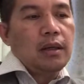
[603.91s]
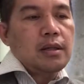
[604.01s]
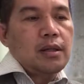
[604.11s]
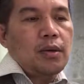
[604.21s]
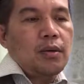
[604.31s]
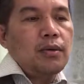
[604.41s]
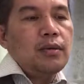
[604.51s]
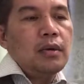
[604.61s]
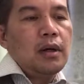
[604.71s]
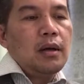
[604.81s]
So
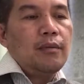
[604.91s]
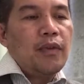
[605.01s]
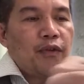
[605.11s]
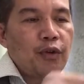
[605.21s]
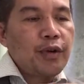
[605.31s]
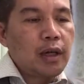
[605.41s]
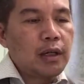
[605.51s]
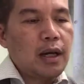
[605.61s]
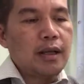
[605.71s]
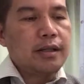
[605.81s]
before the
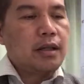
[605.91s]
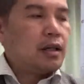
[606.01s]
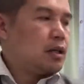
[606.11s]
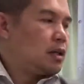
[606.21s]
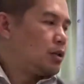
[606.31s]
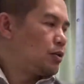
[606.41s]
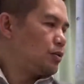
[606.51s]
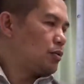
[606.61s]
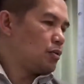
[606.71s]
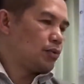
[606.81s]
class,
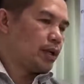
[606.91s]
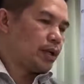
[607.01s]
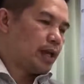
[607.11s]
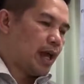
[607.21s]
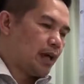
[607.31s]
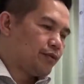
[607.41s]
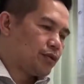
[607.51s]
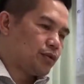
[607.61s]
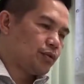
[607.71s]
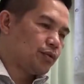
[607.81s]
you already have
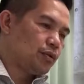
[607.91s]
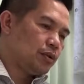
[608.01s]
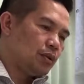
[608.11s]
to